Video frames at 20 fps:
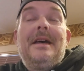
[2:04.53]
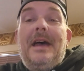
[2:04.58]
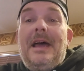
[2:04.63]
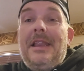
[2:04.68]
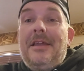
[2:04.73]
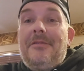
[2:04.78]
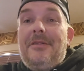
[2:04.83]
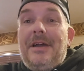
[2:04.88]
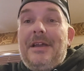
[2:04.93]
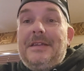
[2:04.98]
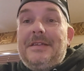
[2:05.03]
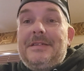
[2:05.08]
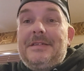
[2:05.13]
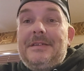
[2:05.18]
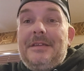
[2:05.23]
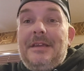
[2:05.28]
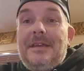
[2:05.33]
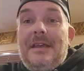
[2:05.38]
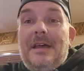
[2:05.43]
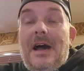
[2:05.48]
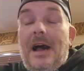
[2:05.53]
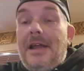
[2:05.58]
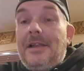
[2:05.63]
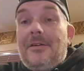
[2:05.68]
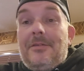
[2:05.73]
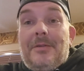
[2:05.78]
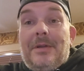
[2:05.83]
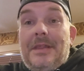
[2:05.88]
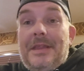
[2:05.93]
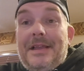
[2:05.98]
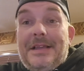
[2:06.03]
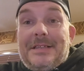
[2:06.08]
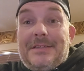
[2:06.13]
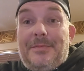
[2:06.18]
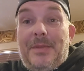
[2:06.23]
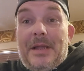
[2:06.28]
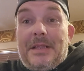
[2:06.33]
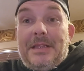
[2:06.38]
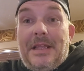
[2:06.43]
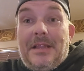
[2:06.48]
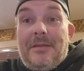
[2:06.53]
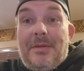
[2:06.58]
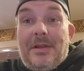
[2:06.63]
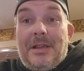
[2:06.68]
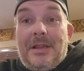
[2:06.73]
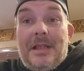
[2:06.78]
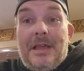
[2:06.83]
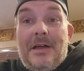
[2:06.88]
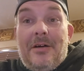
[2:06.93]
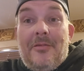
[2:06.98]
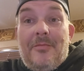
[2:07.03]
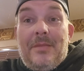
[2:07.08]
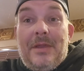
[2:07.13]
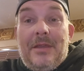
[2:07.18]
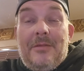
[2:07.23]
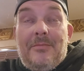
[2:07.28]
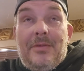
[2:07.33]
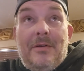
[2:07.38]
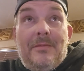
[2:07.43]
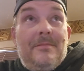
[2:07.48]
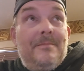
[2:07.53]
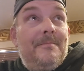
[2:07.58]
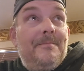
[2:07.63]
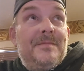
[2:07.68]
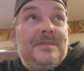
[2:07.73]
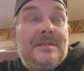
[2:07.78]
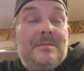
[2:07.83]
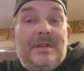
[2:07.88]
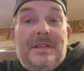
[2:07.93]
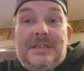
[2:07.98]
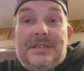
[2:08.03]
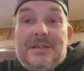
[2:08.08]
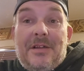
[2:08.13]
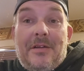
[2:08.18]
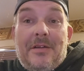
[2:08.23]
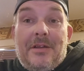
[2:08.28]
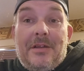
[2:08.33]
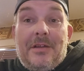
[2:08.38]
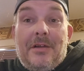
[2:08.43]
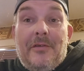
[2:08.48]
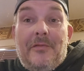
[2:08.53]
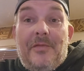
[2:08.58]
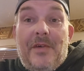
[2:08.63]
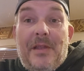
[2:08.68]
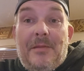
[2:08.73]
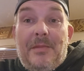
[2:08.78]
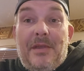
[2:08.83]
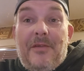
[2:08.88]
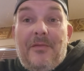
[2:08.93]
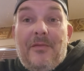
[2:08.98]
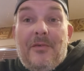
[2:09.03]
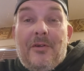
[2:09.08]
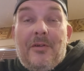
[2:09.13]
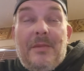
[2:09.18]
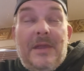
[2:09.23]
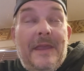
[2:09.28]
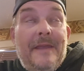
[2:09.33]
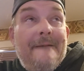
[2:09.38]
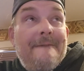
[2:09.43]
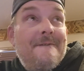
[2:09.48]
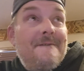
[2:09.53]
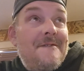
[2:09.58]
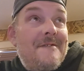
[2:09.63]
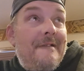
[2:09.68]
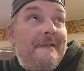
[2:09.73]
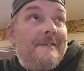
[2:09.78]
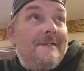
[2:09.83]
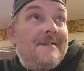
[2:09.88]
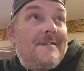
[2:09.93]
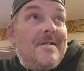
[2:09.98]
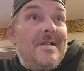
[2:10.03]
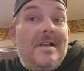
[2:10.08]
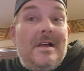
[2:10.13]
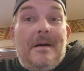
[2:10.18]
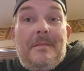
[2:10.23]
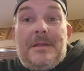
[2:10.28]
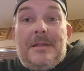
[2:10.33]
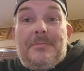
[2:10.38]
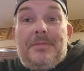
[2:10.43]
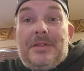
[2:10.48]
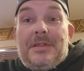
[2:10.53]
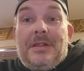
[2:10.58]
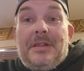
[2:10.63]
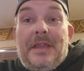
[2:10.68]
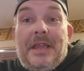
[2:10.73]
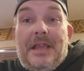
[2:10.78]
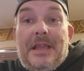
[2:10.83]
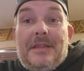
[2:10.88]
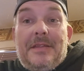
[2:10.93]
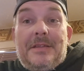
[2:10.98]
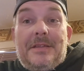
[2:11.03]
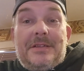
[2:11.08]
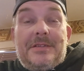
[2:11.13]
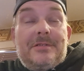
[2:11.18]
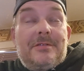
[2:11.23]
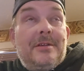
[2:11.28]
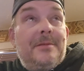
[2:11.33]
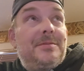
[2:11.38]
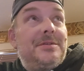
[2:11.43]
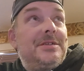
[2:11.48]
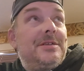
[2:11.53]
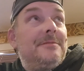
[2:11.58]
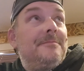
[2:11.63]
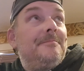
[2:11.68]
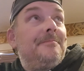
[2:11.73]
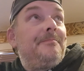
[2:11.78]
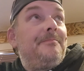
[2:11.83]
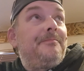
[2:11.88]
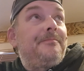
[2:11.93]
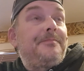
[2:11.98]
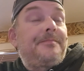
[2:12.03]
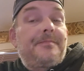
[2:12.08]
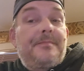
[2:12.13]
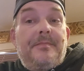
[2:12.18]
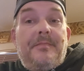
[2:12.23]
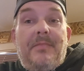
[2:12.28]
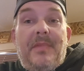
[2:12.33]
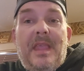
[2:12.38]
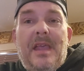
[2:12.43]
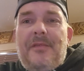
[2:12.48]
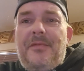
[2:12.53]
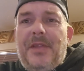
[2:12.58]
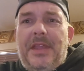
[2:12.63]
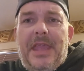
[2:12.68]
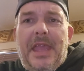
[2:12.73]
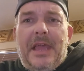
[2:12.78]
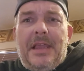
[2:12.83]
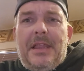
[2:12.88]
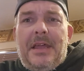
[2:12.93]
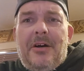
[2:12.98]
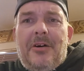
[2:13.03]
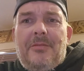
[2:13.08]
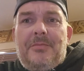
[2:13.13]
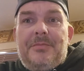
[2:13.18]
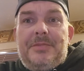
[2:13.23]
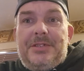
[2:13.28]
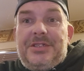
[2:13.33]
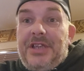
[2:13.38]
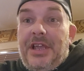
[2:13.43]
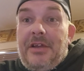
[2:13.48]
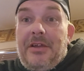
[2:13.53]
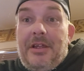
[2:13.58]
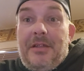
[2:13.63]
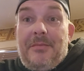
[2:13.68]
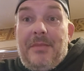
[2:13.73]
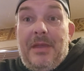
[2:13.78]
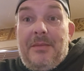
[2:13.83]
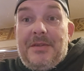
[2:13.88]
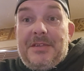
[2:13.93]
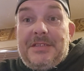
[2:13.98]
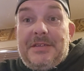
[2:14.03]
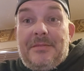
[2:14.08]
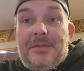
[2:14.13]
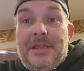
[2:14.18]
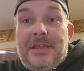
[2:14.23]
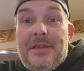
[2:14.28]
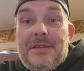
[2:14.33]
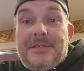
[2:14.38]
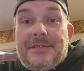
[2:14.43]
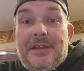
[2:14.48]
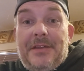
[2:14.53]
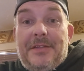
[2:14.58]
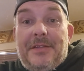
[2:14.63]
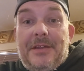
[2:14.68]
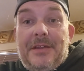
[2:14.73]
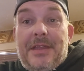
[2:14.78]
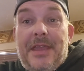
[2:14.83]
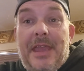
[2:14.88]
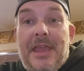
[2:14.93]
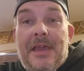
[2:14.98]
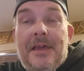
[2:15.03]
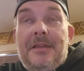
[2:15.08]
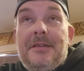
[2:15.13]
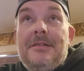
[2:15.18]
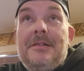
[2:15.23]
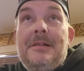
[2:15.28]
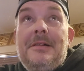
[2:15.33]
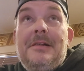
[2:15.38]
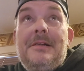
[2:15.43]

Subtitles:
Anyways, I don't really expect anybody to help me, but somebody started a GoFundMe for me. I'm going to put the link in the description. If you can't help, share it. Maybe somebody else out there can.